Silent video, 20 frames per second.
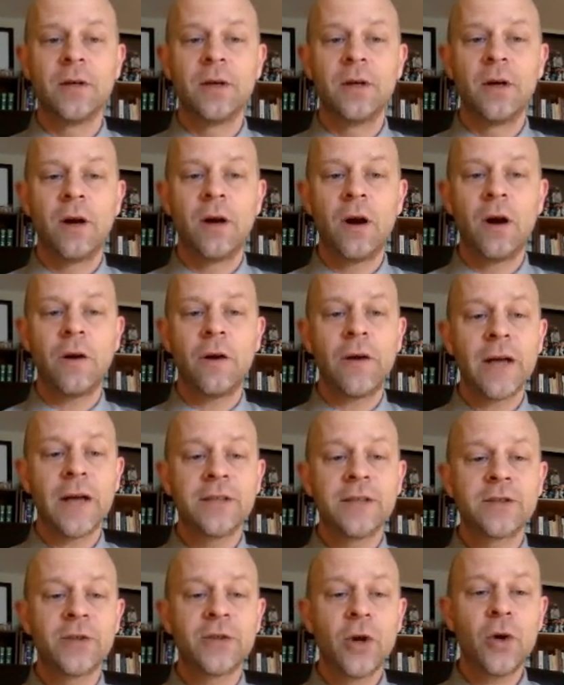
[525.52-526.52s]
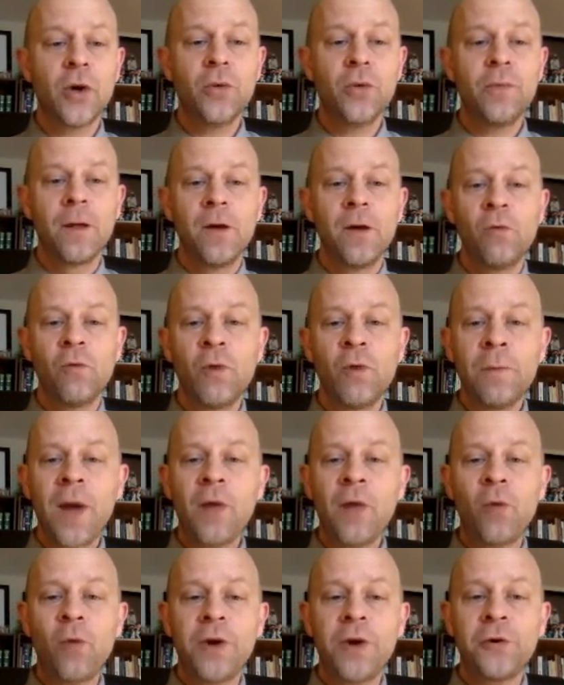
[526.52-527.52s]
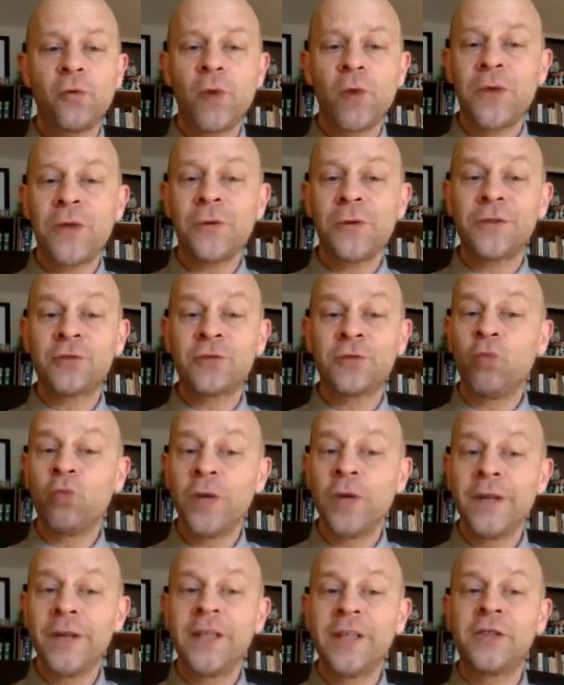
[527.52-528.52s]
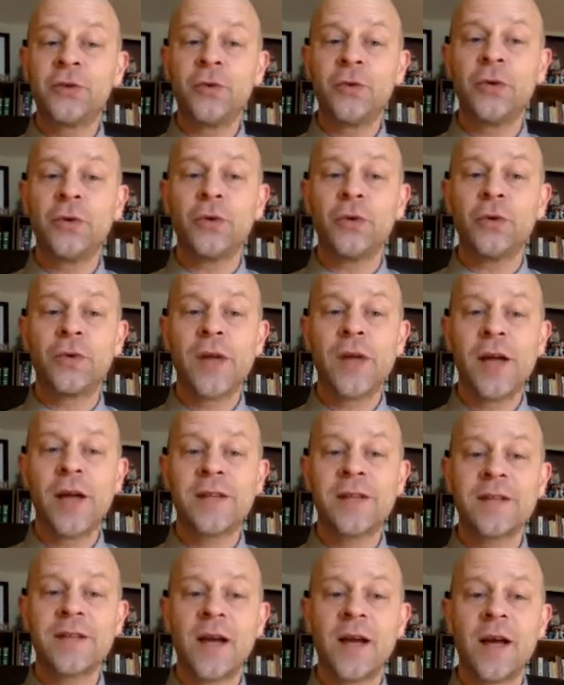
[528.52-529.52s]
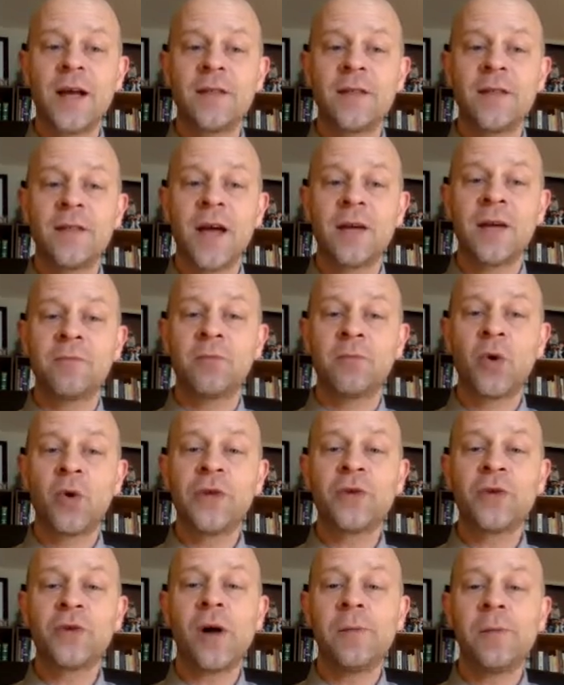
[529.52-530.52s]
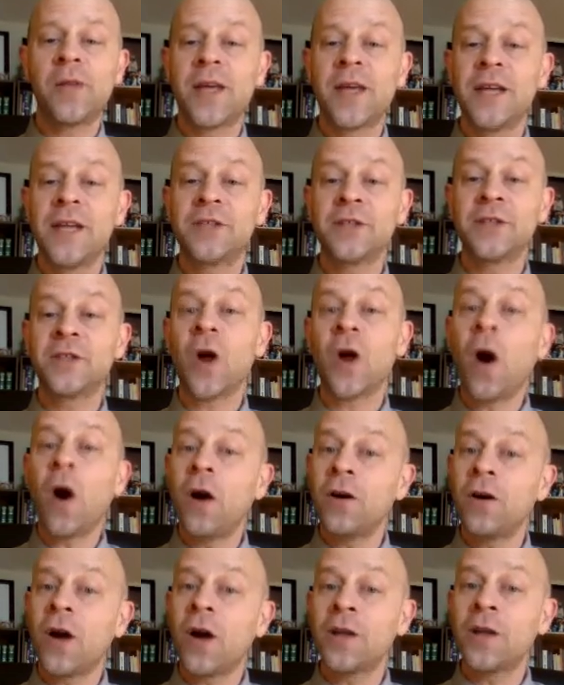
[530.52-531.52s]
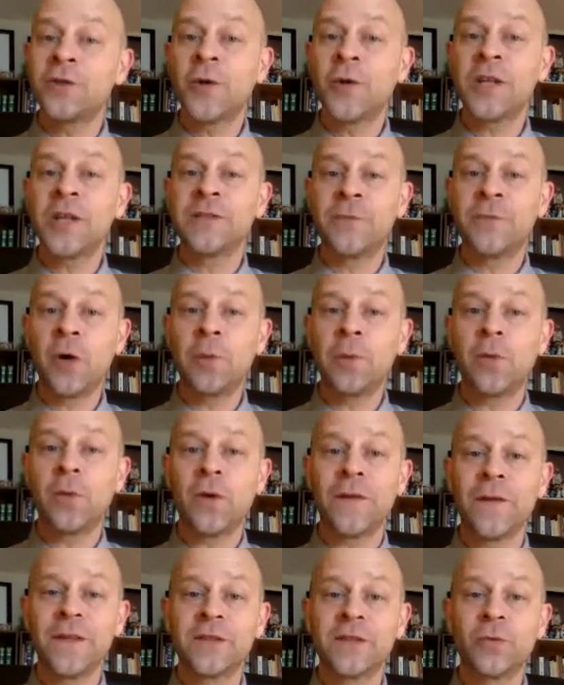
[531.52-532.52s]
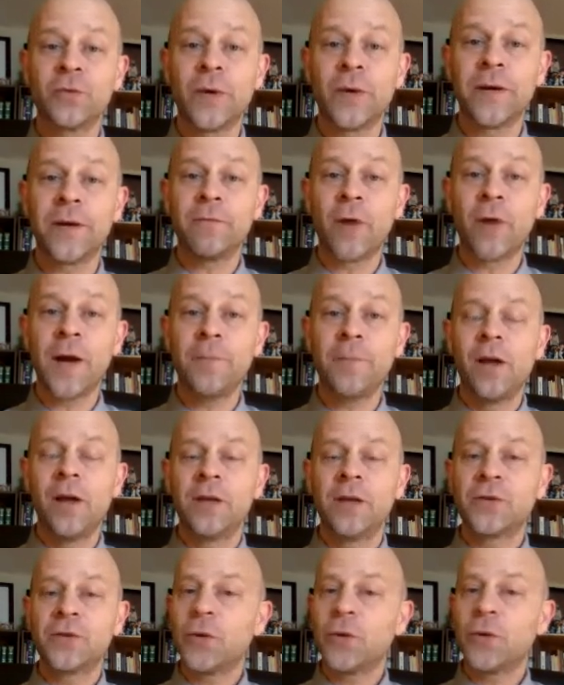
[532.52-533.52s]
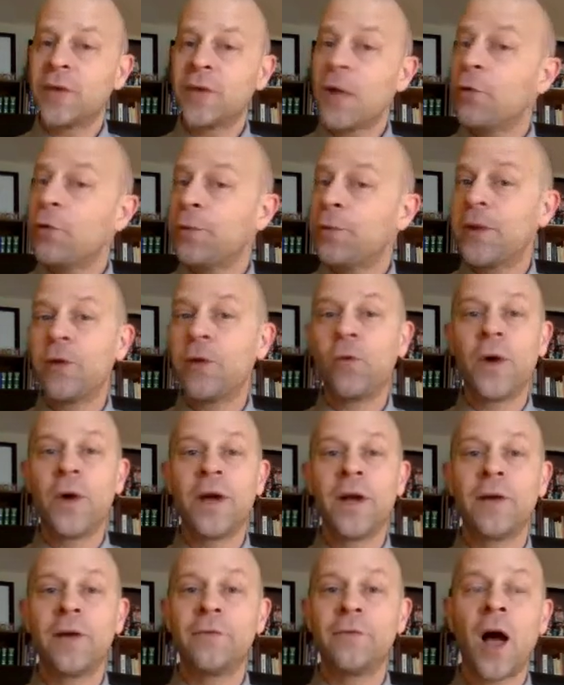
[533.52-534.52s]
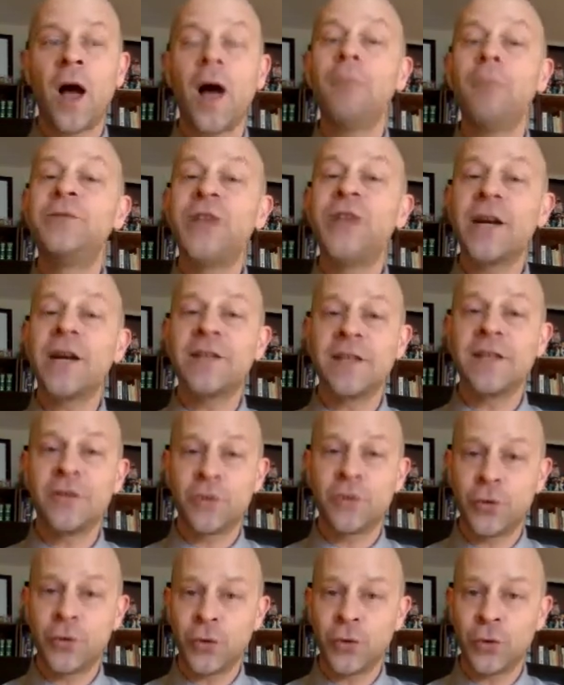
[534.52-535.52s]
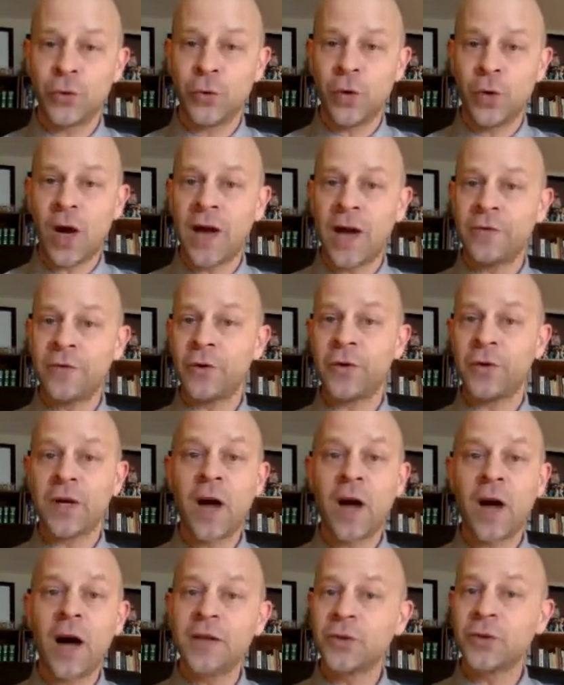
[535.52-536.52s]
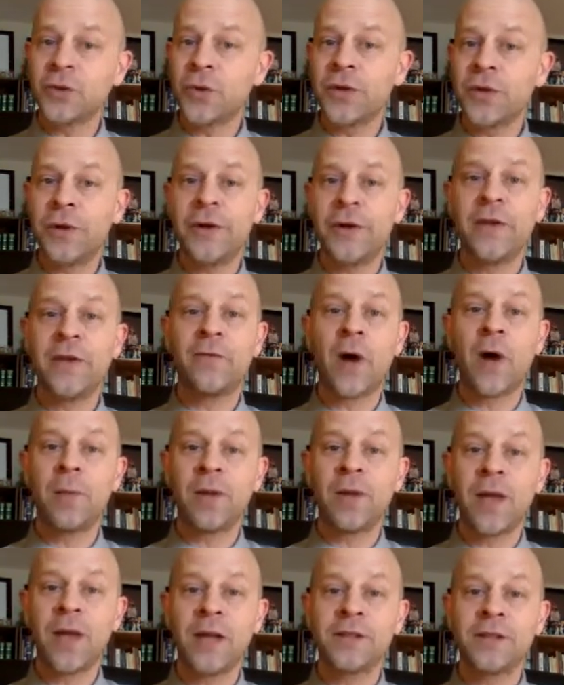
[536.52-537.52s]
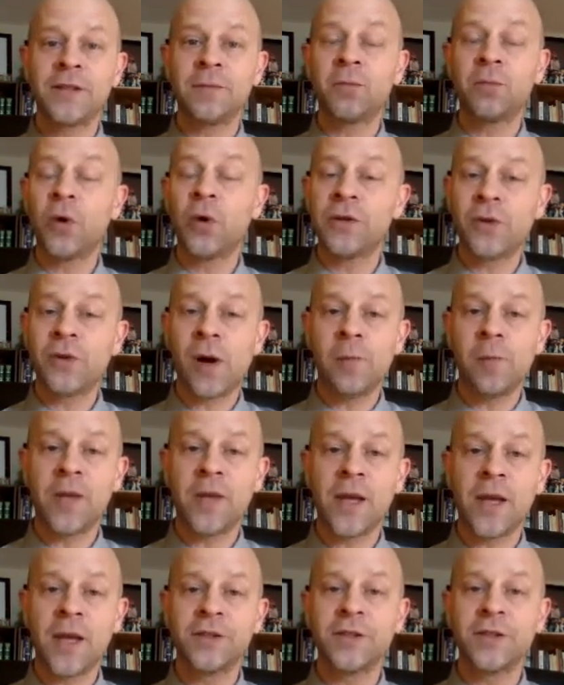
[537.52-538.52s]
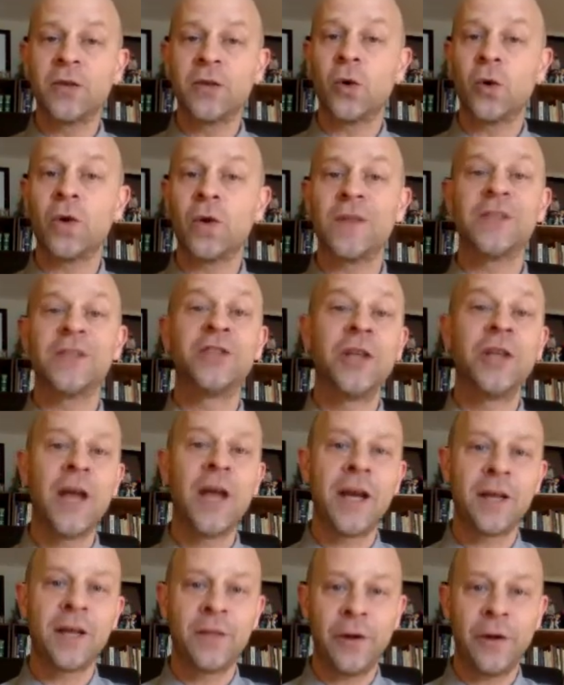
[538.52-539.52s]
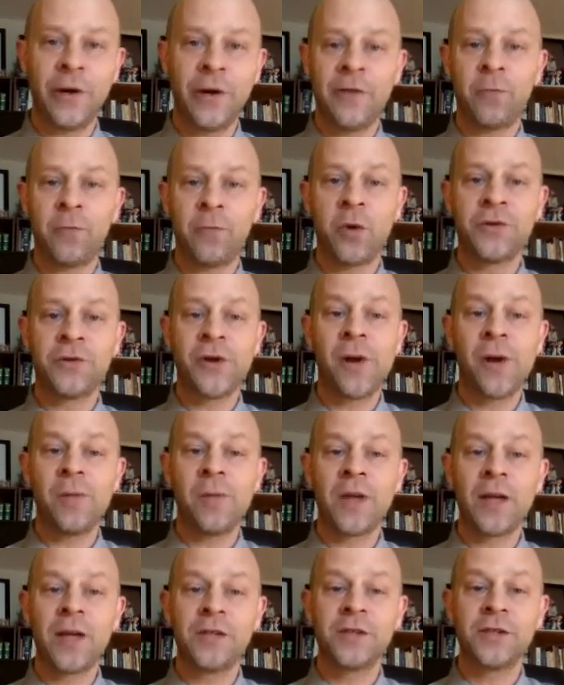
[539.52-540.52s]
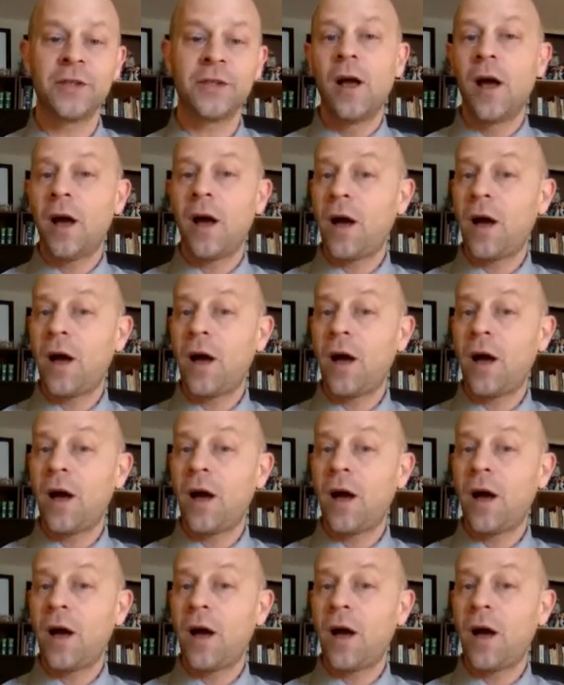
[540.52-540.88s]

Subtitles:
All right, so we might wonder whether it's really true that that parental obligations are non-transferable in this way, right? So that would be a way of objecting to either the causal theory of obligation, parental obligation, or the genetic theory of parental obligation.